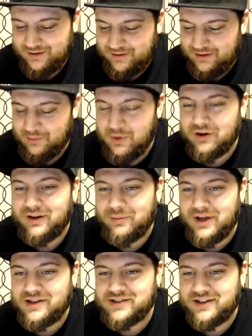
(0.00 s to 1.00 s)
Market
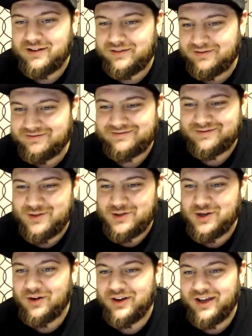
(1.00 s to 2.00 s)
Basket
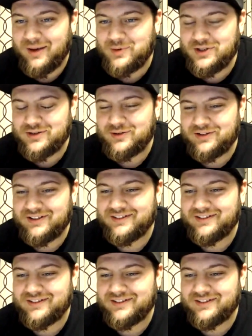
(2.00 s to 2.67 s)
skunk episode.